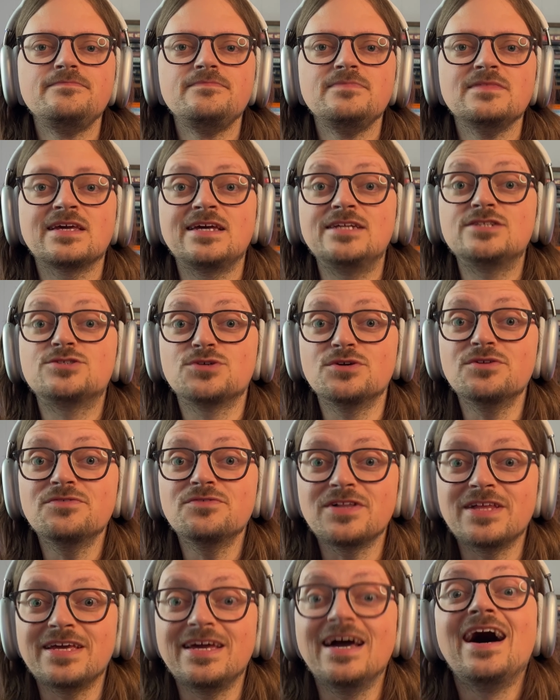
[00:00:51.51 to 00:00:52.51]
And
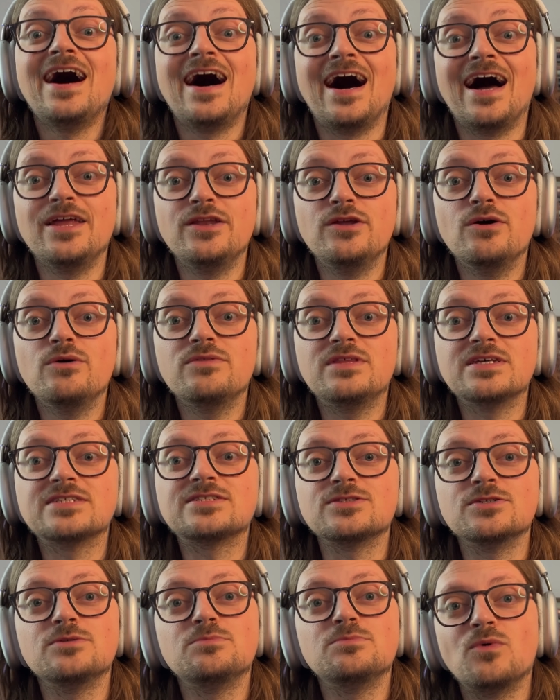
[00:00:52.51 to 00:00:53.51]
truthfully, I know this
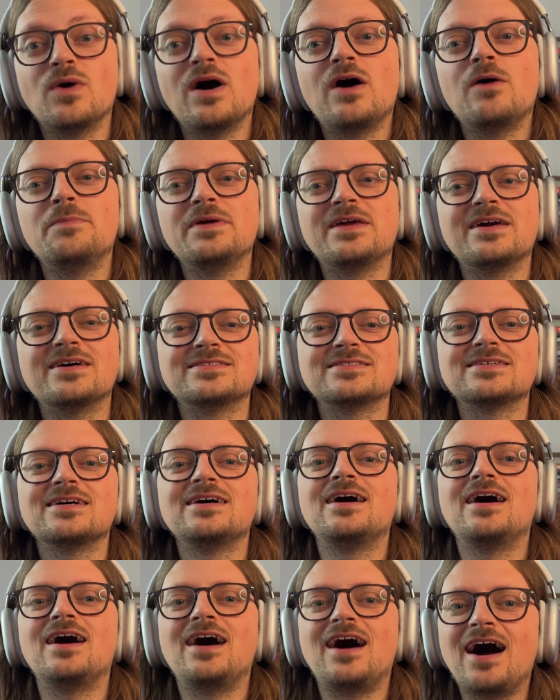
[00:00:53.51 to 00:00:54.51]
loop well because
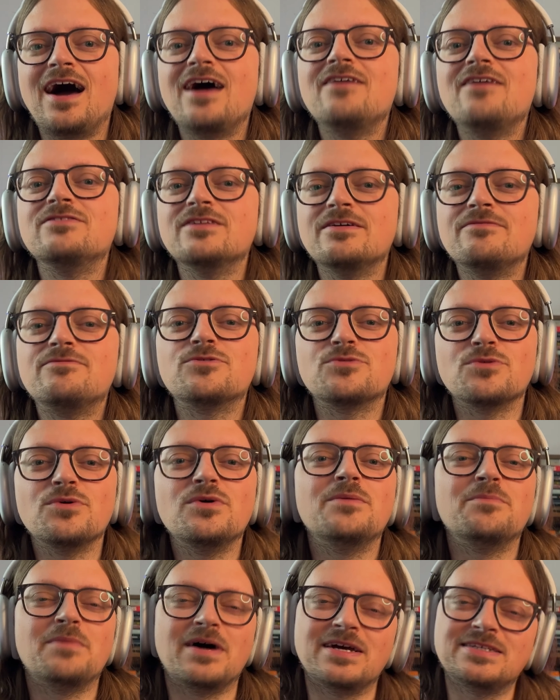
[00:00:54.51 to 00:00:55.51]
I've lived through it
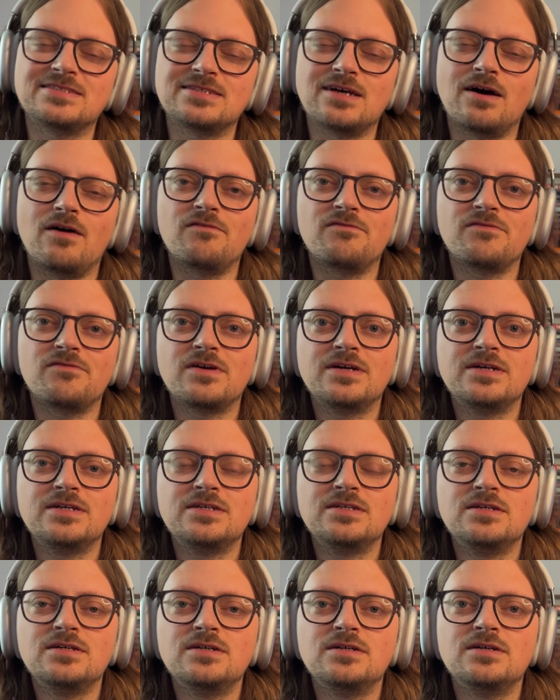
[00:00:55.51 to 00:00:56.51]
myself.
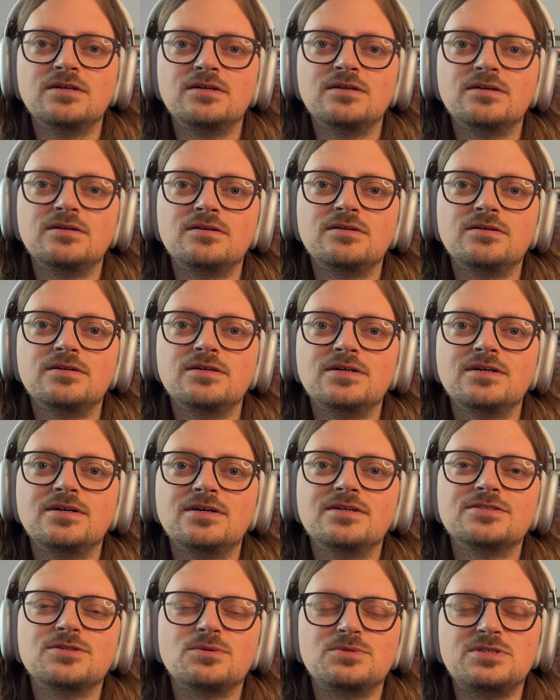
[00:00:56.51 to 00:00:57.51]

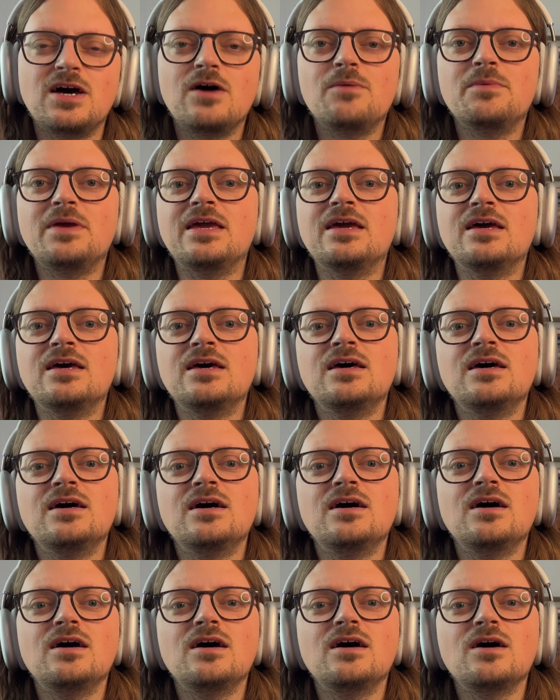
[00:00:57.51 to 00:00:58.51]
So tell me,
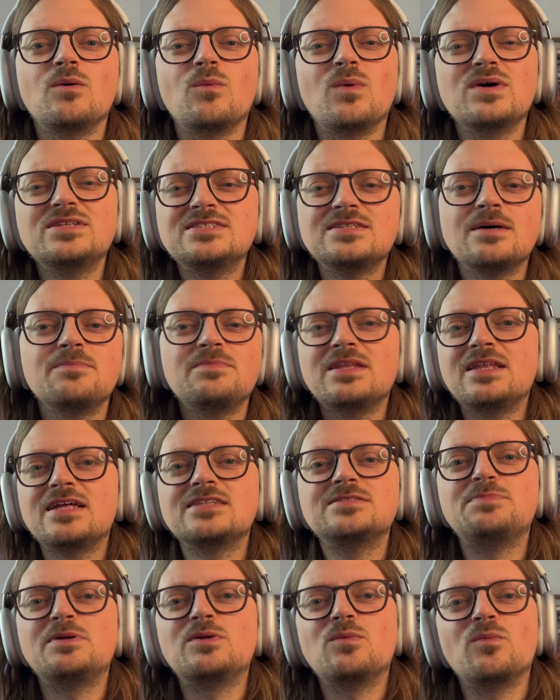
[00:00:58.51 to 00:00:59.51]
what's something that's
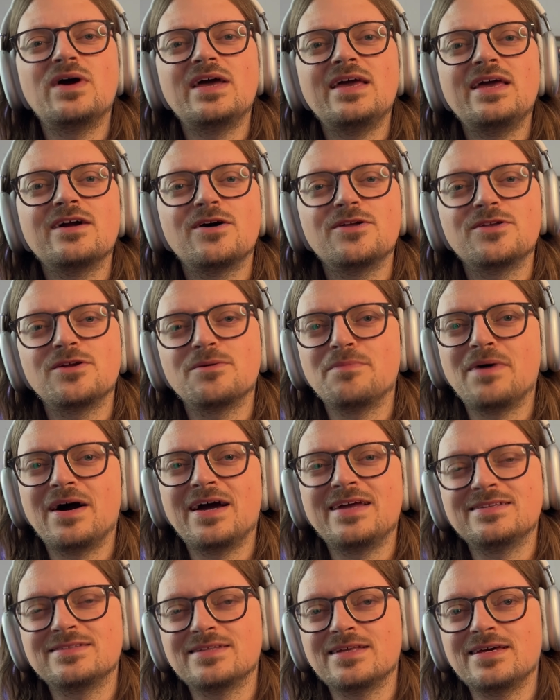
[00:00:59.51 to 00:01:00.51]
been weighing on your
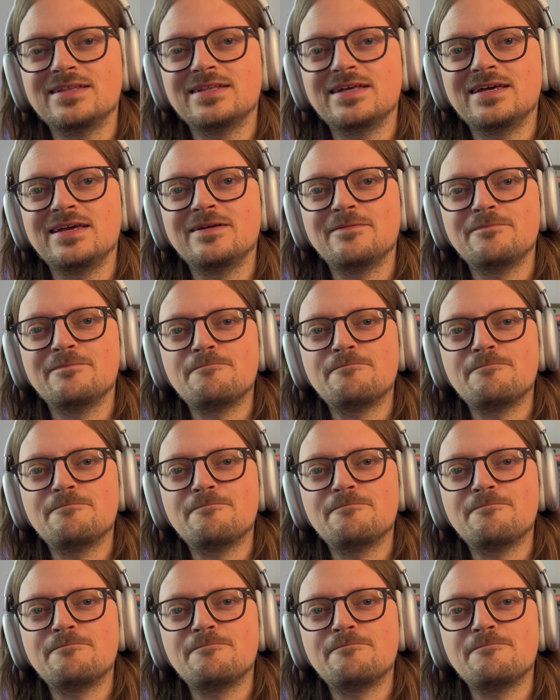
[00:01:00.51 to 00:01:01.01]
mind lately?